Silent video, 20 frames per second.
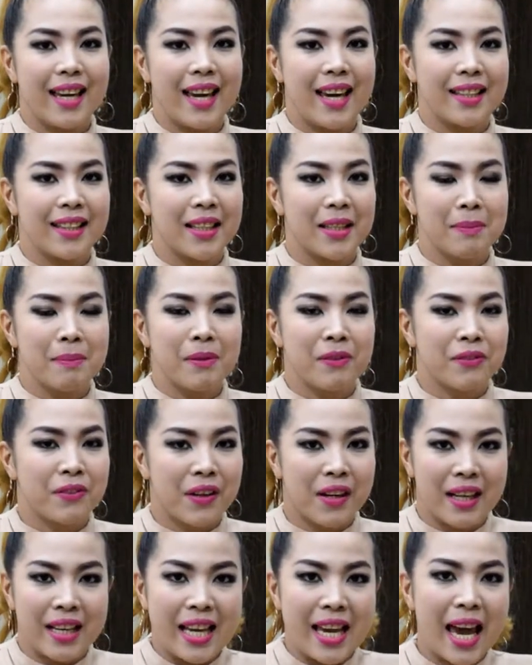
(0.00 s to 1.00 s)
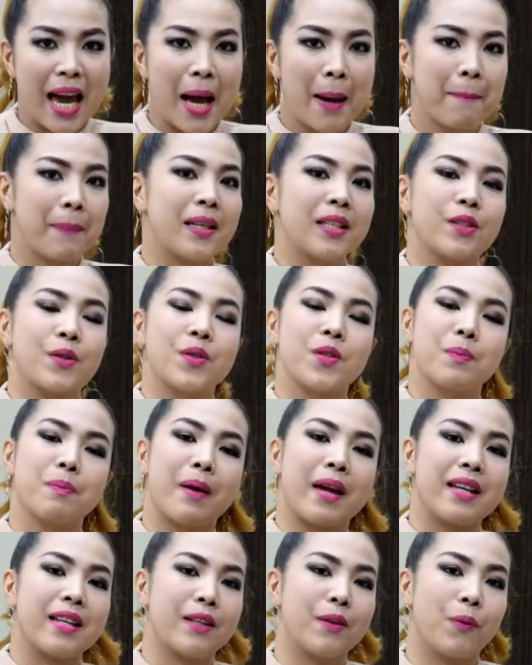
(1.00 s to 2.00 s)
and they'll be very happy to
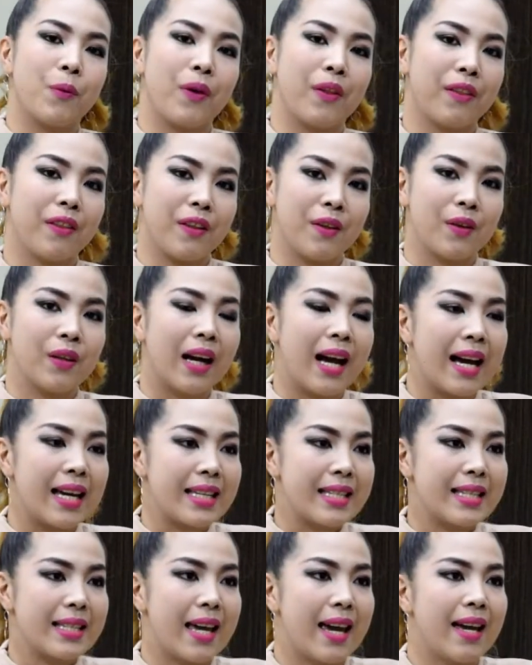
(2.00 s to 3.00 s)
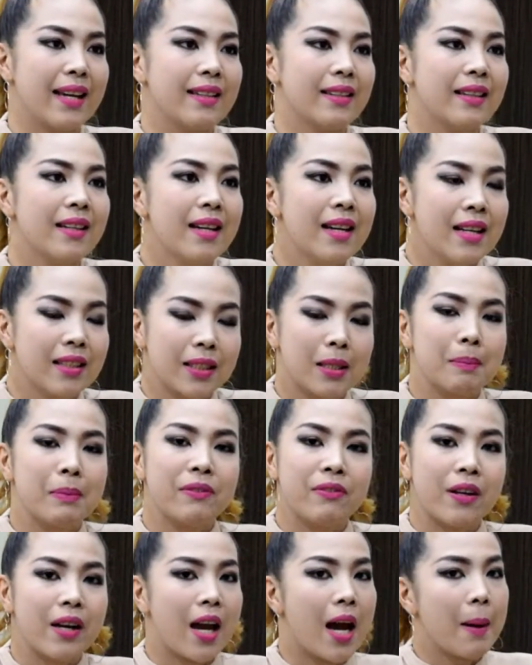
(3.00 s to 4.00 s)
spend it with you guys and they'll
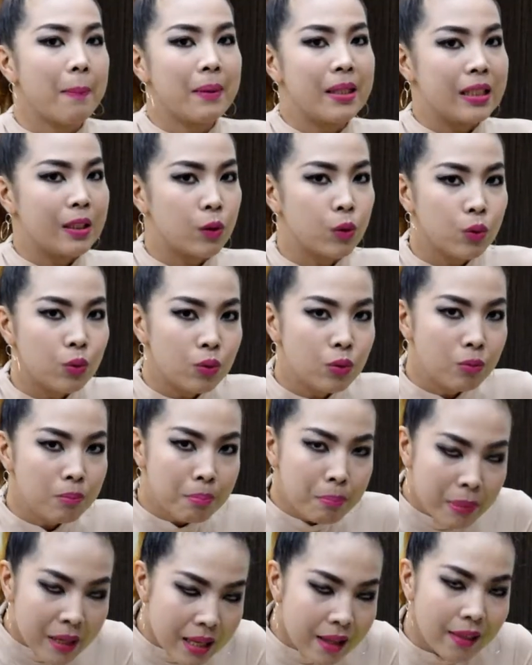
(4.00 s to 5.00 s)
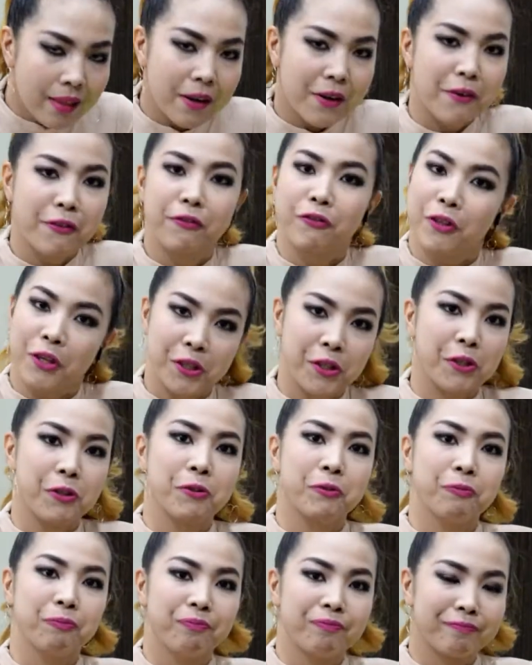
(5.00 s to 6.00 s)
be very happy to be there for
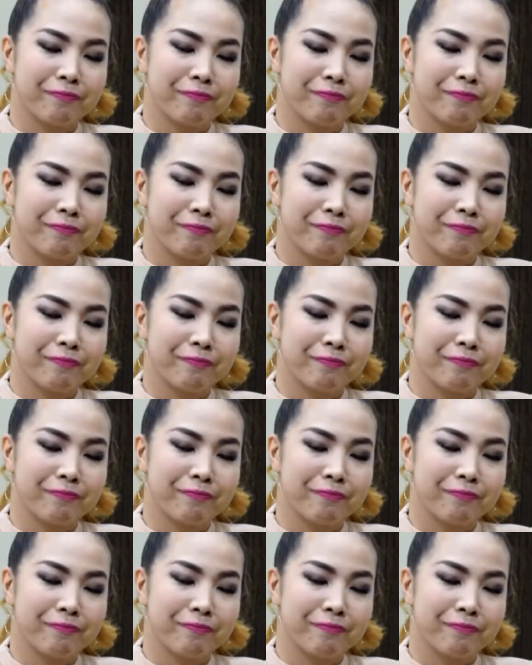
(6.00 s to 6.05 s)
you.